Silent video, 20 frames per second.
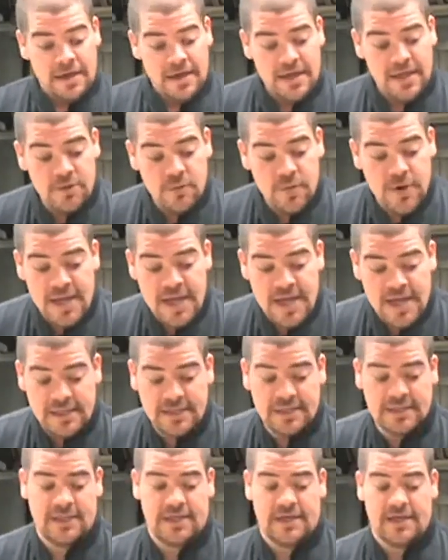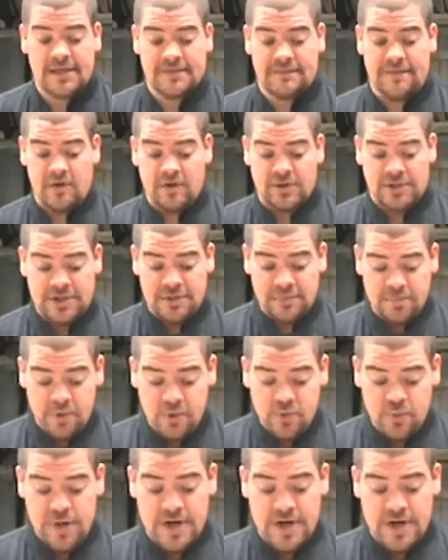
Ingredients is very simple.